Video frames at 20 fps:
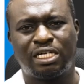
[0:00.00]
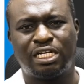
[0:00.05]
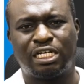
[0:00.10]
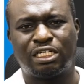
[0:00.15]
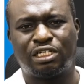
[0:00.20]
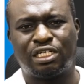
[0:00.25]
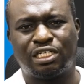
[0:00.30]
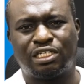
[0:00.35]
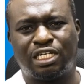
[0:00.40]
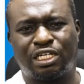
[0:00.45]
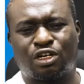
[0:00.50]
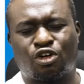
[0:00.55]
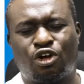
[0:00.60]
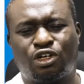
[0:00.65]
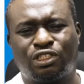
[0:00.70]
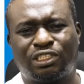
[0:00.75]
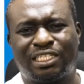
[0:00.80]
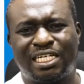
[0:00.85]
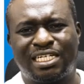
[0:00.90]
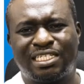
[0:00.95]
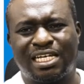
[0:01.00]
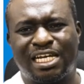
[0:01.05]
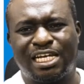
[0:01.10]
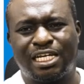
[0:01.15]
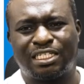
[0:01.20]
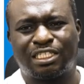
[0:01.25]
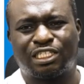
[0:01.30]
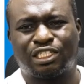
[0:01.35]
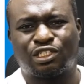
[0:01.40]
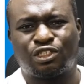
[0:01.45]
the, the, the content
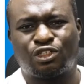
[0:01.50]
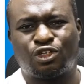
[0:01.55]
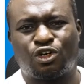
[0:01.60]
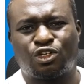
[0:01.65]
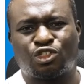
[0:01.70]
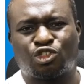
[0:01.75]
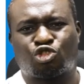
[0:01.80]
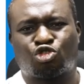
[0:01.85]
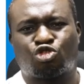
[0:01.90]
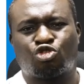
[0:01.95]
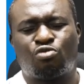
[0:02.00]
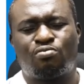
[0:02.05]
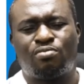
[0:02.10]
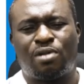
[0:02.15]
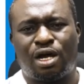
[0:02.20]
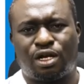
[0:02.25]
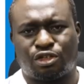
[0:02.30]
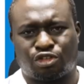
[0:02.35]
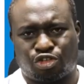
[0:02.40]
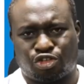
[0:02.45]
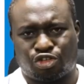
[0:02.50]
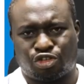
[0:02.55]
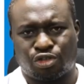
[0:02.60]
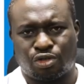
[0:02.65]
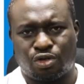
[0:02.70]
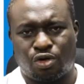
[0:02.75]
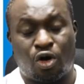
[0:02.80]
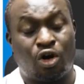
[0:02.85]
is not so much,